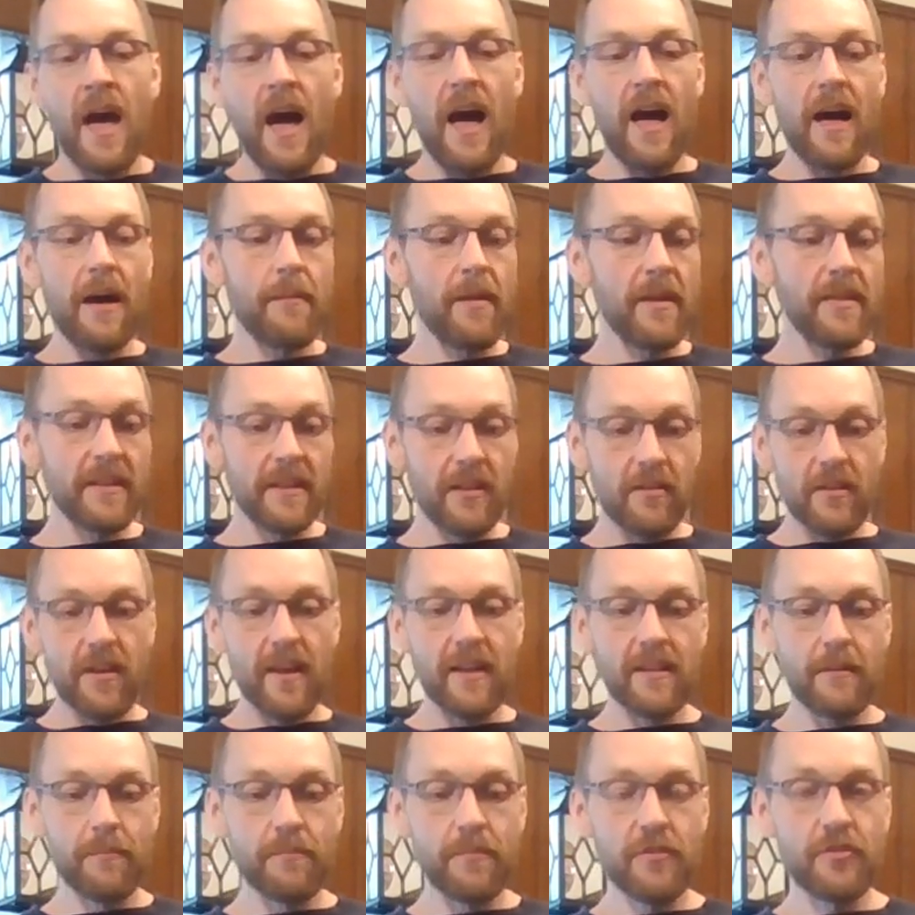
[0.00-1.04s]
And then I'll
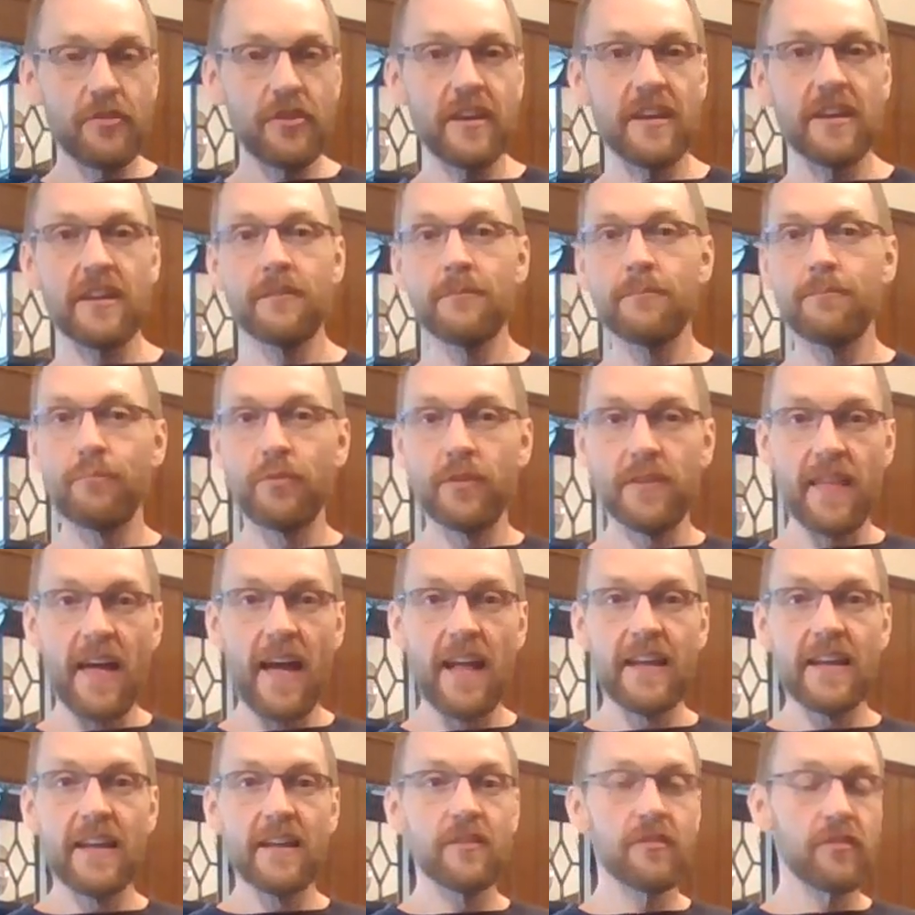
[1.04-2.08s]
cut up the chicken, put
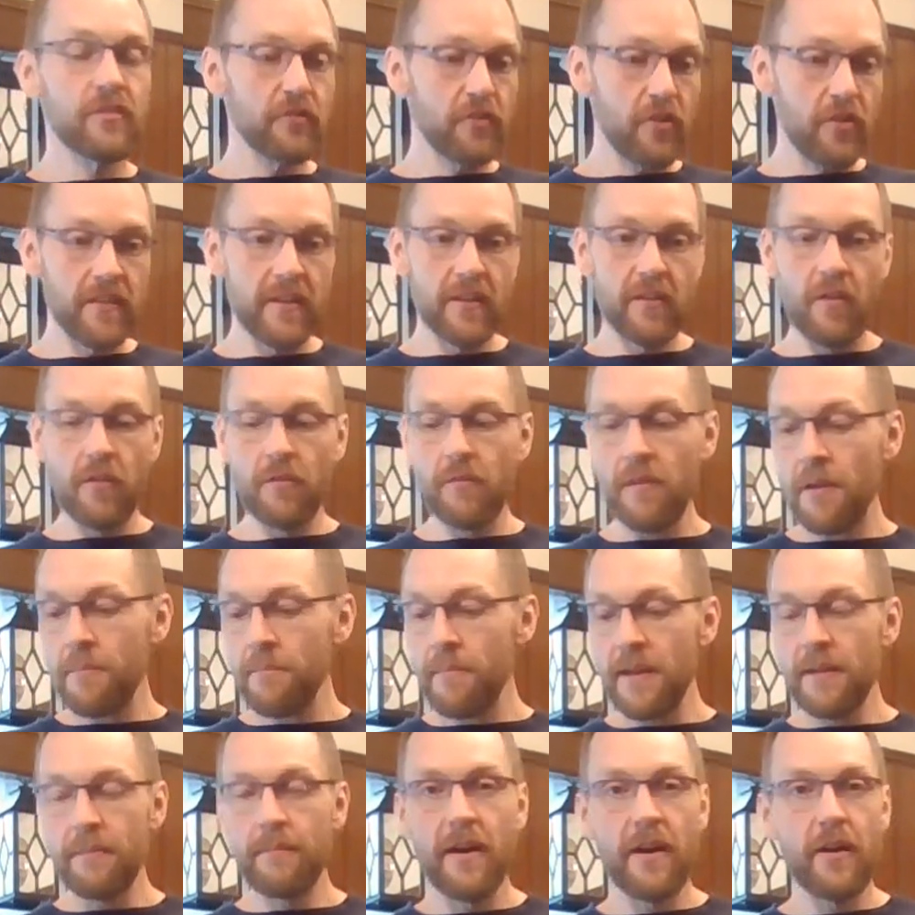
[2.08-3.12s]
that in, stir that all around,
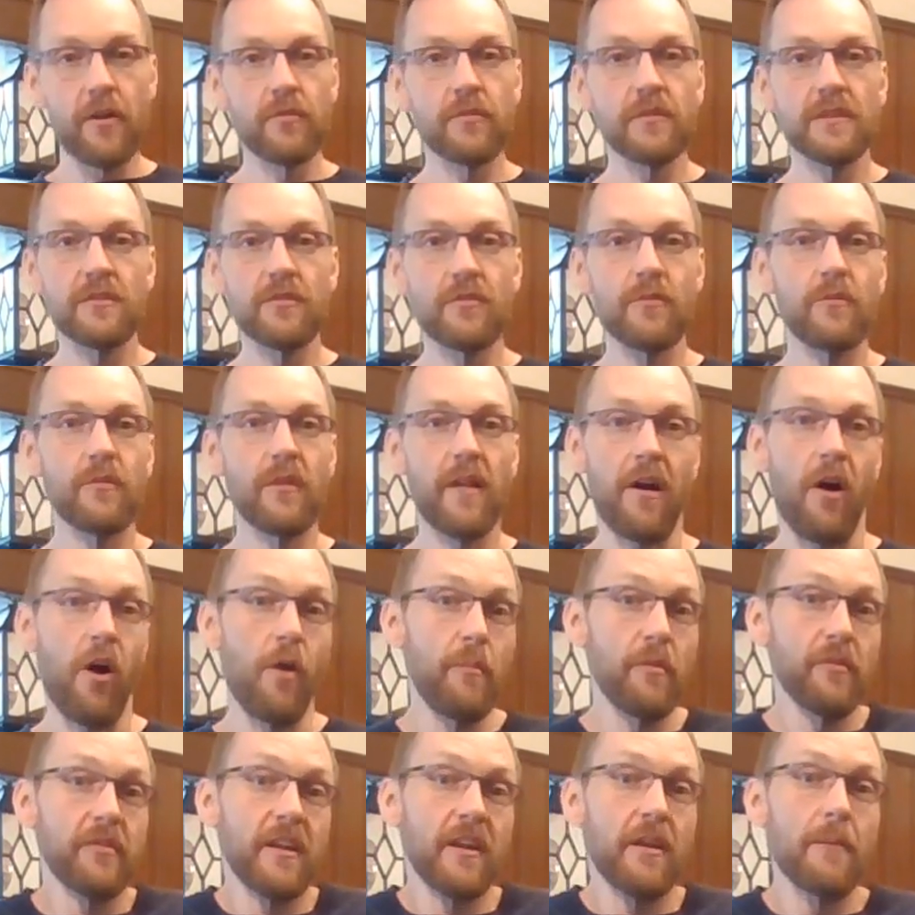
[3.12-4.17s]
make my own little,
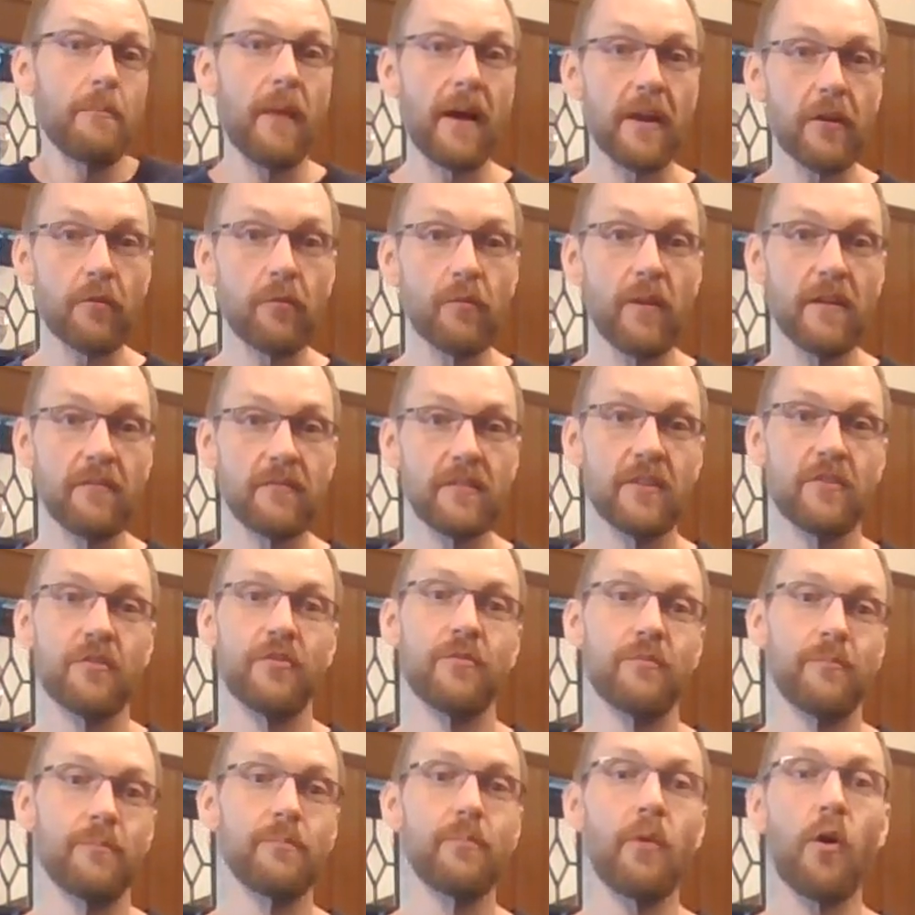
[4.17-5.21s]
almost like a microwave
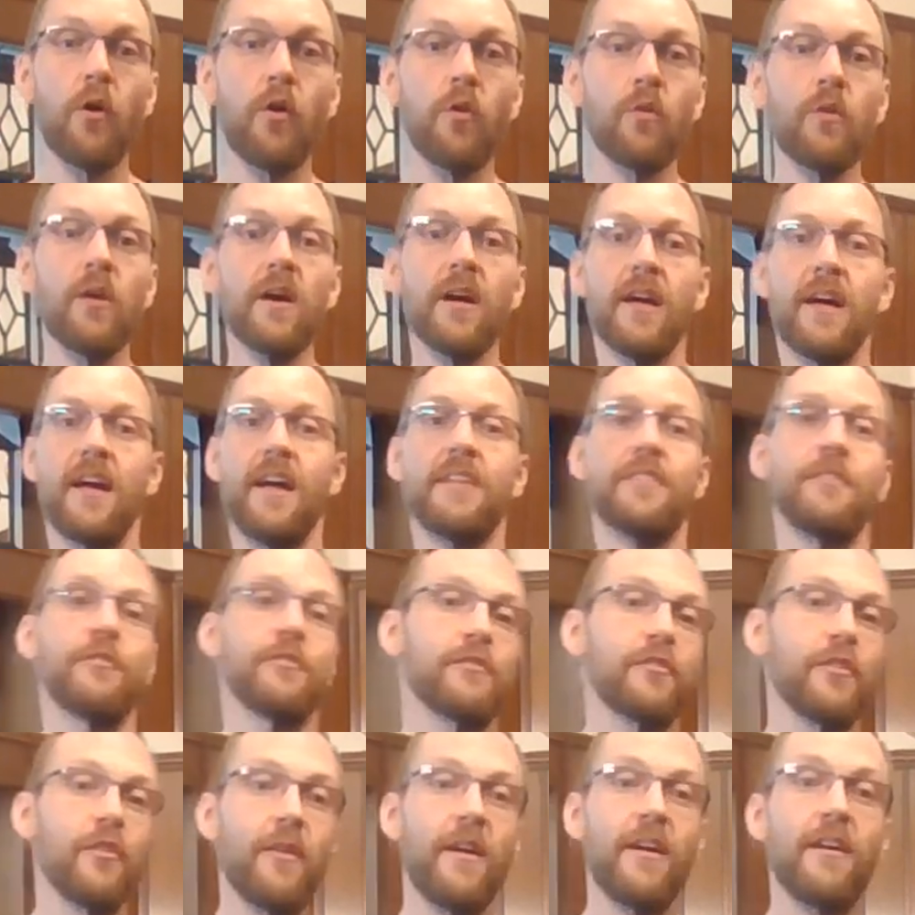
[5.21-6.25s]
dinner bowl, and they're
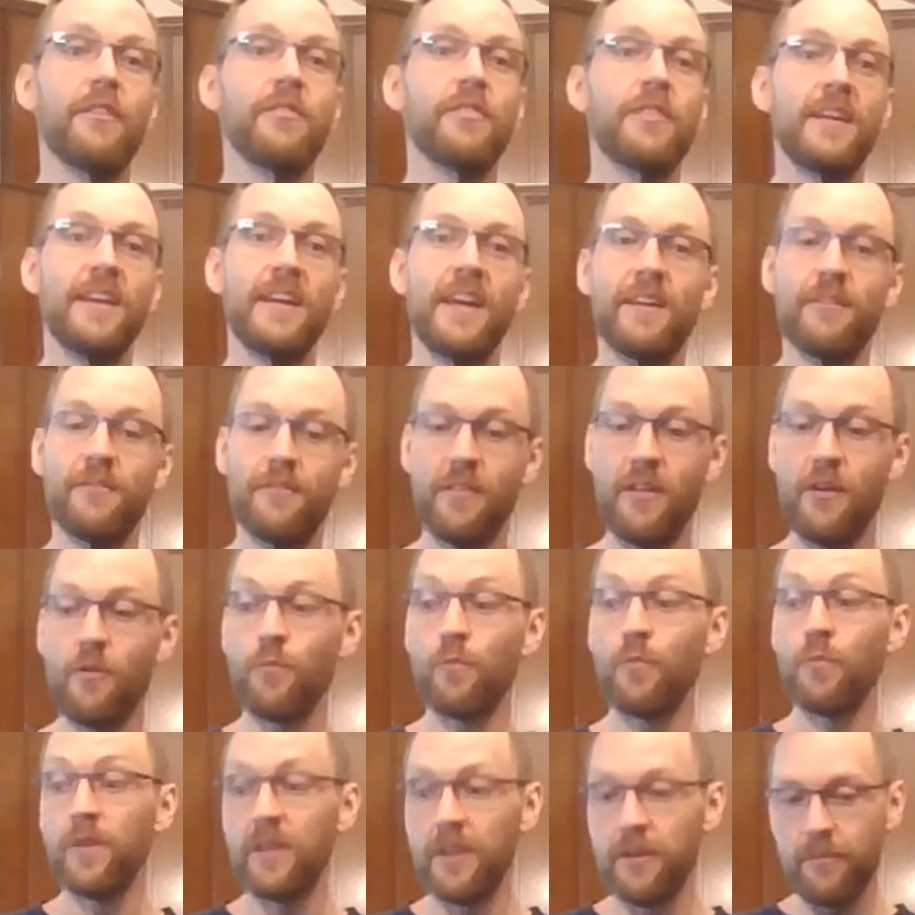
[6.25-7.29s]
so healthy and they're
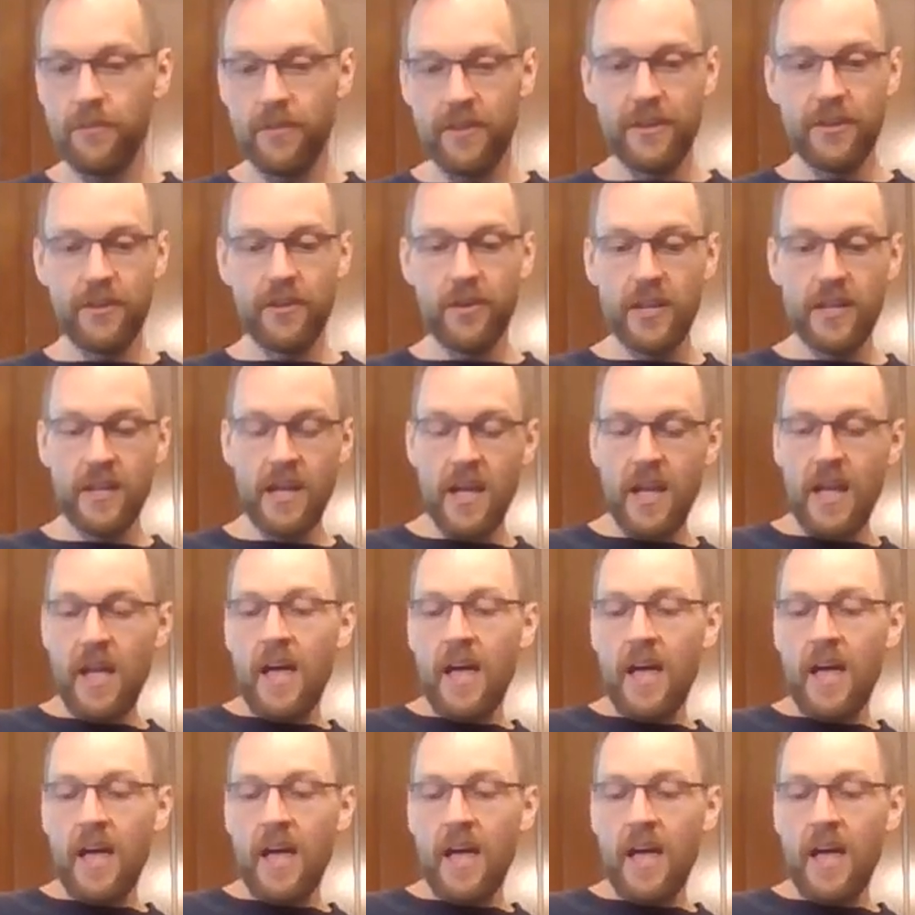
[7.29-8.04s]
really, really good.